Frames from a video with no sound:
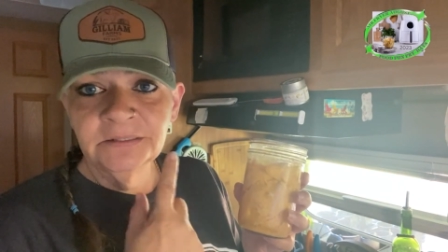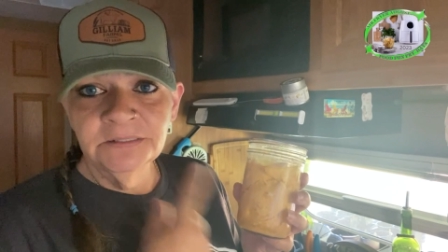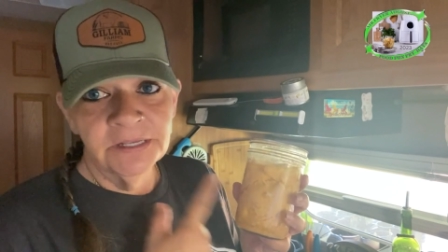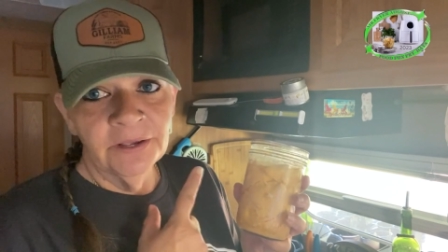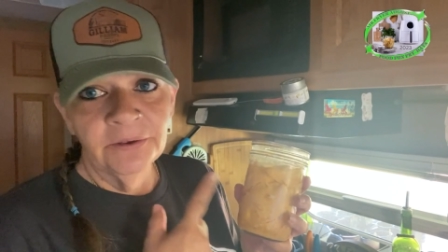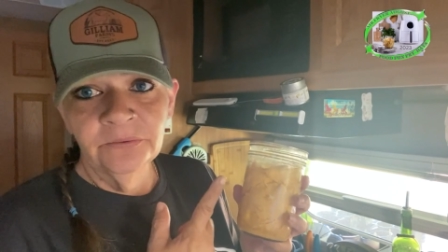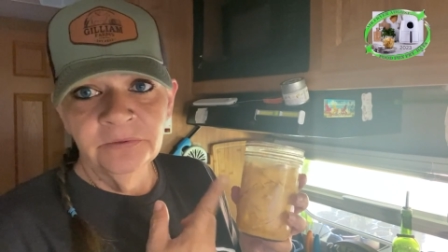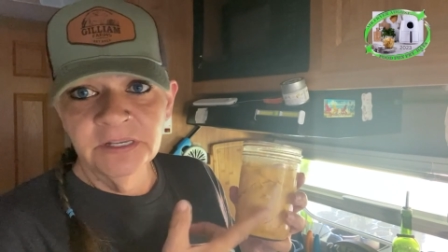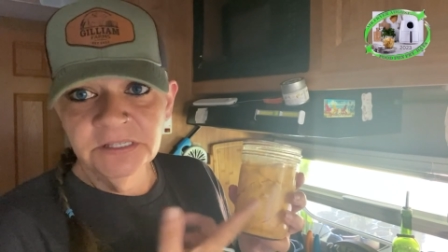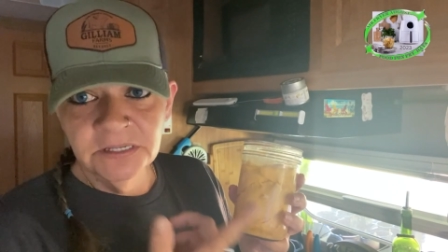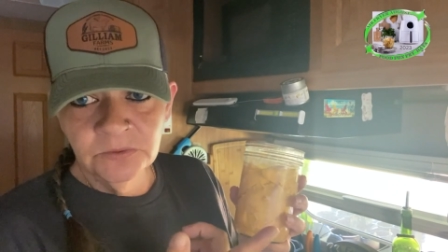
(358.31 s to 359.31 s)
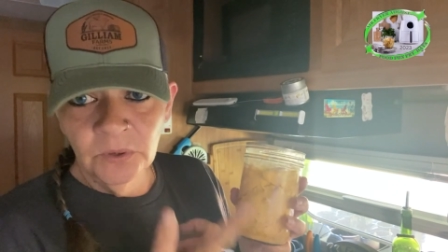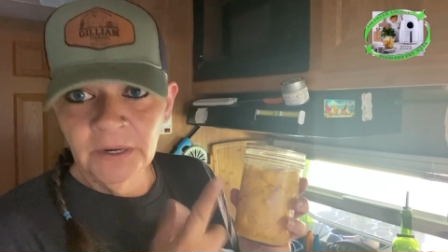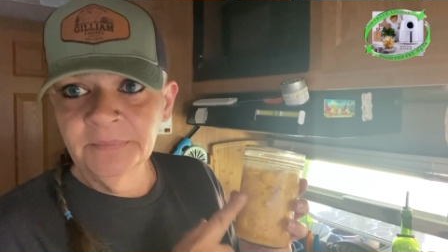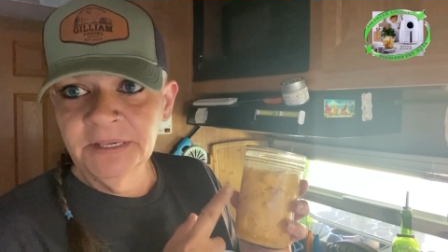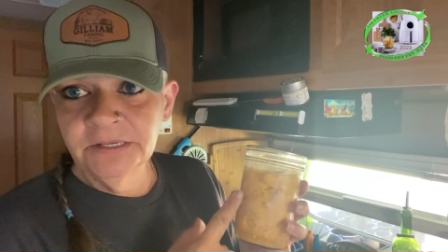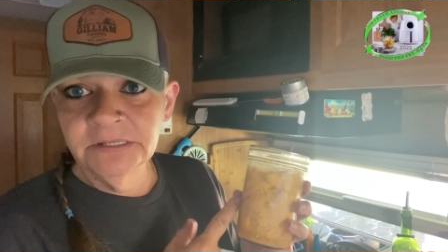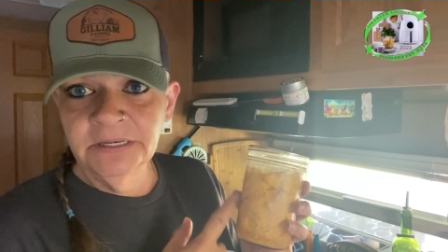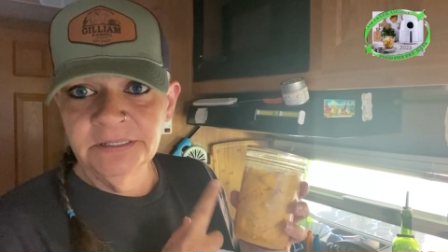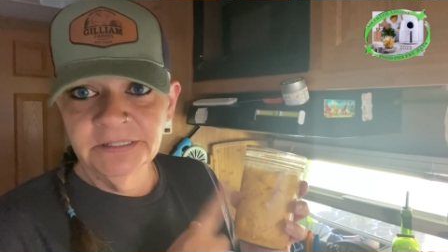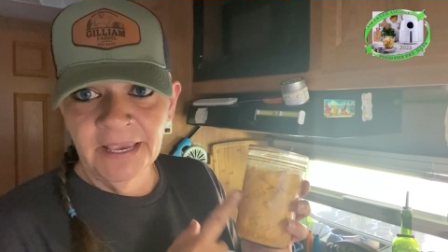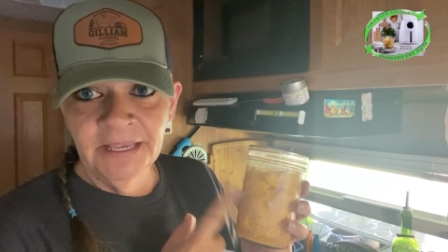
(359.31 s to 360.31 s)
so this is what I'm using
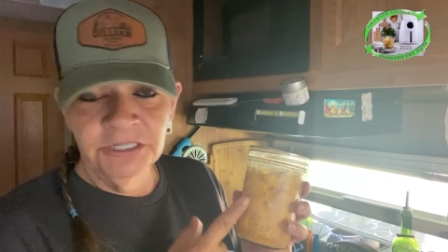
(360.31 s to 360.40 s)
is canned